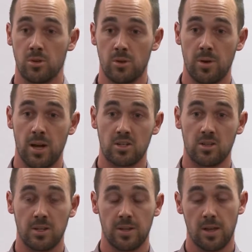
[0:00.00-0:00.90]
group
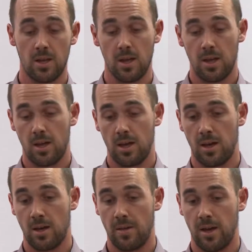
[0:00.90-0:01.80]
actually
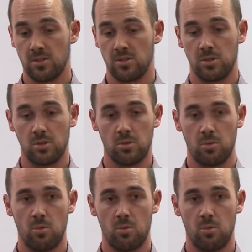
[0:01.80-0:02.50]
as to